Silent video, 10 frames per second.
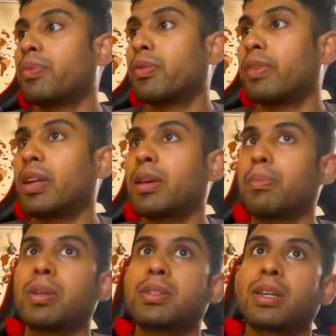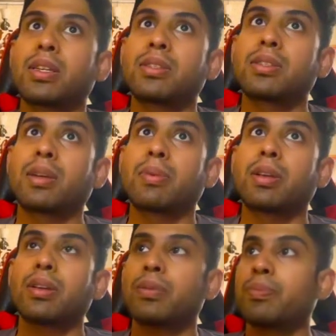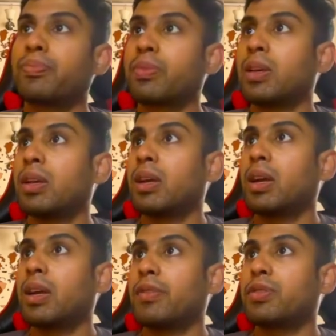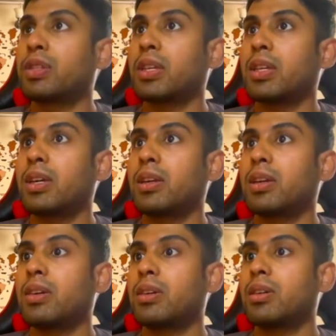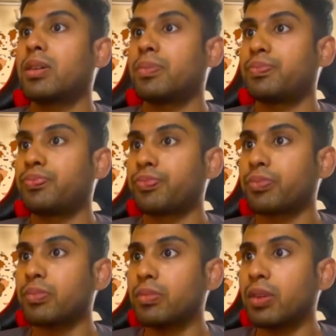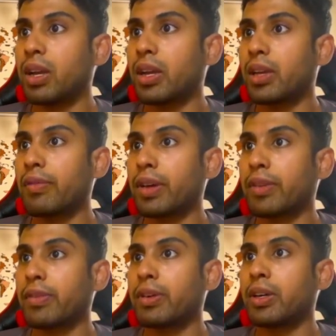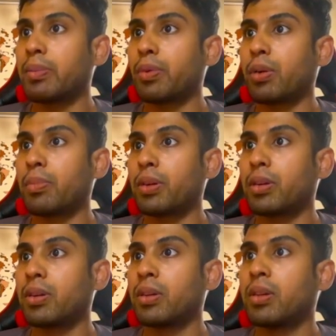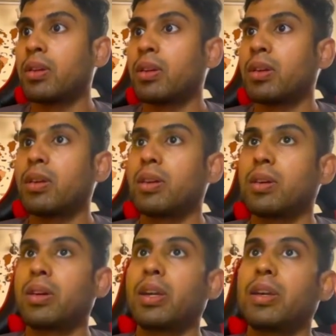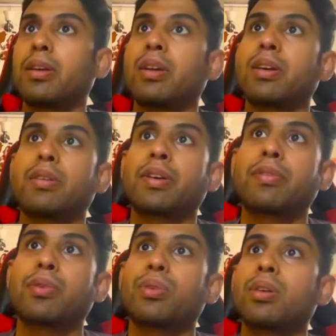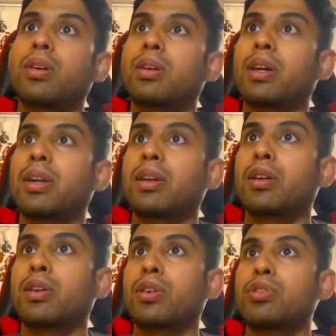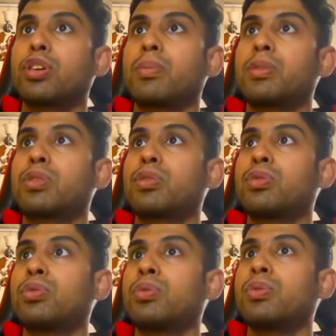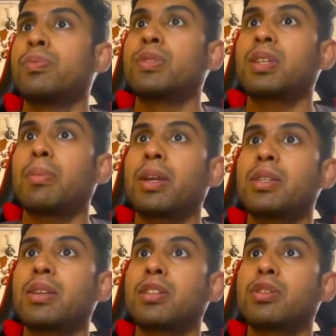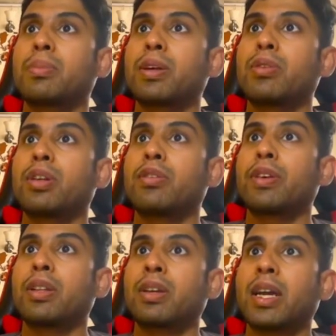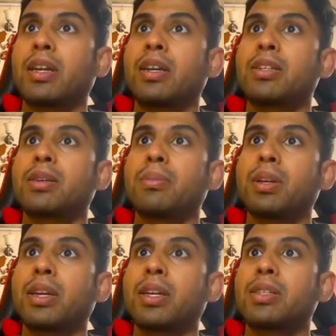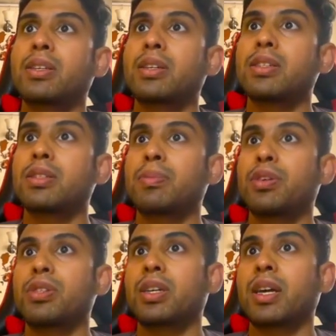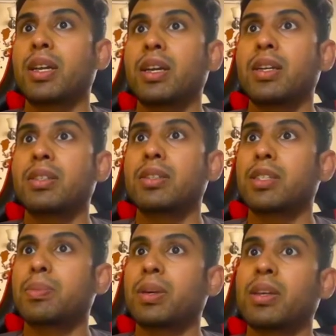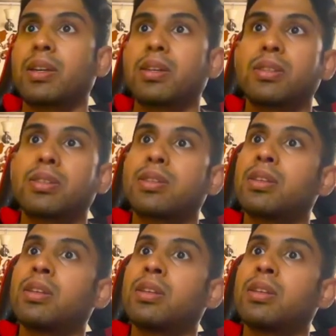very precise summary. And if you see that here, again, we have given it a prompt, and here we have told that your job is to summarize the resume. You need to find the candidate summary, key skills, project highlights, experience,